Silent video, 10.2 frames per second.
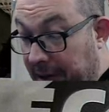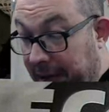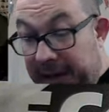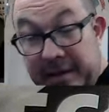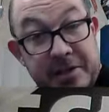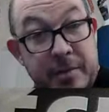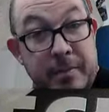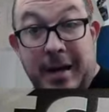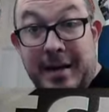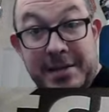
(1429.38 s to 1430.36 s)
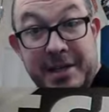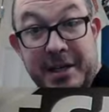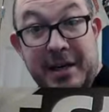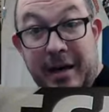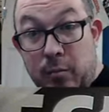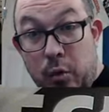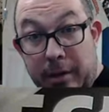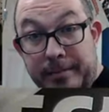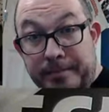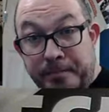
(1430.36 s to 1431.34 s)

again, this is the Monsgeek M1.